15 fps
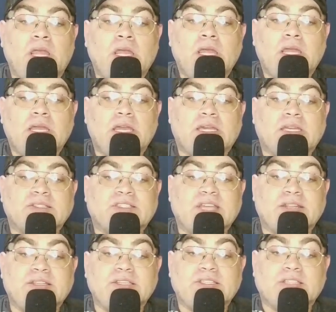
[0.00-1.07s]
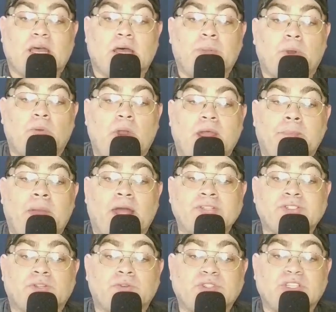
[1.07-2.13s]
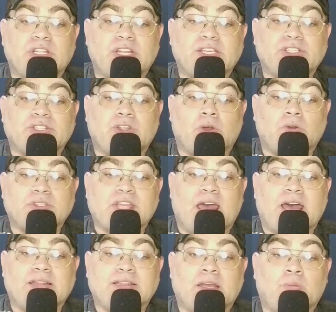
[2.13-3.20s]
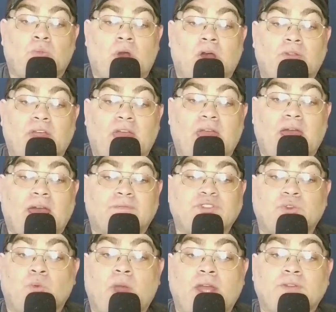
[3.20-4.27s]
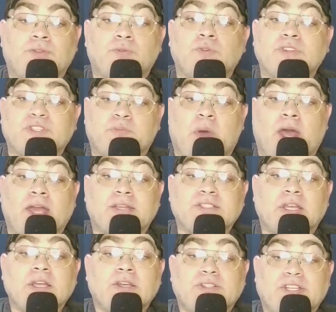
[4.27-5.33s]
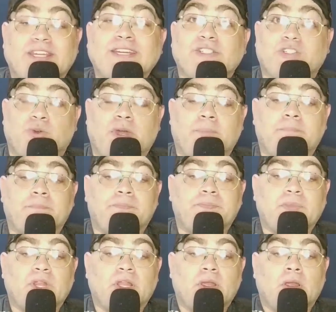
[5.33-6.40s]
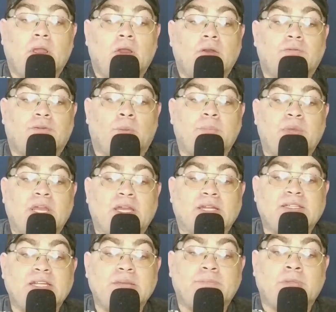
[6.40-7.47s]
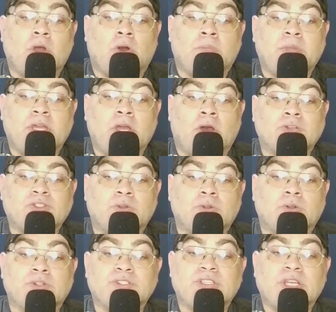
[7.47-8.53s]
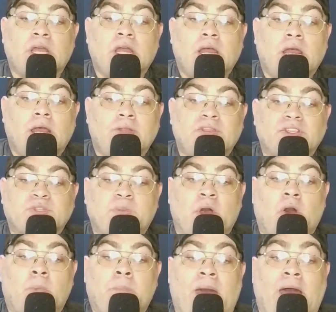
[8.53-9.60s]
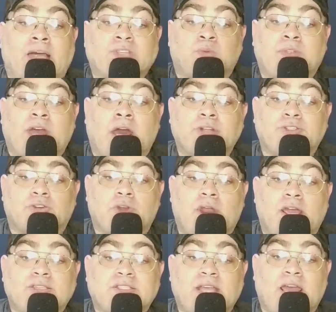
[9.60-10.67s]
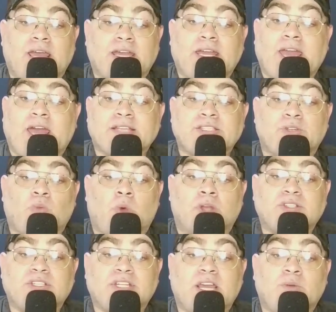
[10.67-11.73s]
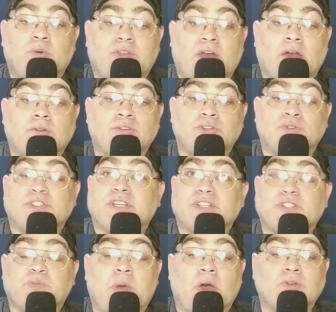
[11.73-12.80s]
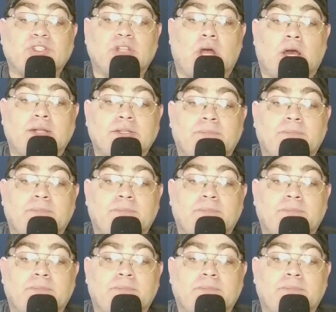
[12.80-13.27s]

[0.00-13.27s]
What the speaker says: He can set this up, rain magical sling stones at them while they have to wade through the spikes to get to him. From being a deep gnome, he also learns the spell Pass Without a Trace and can cast it once a day without using a spell slot.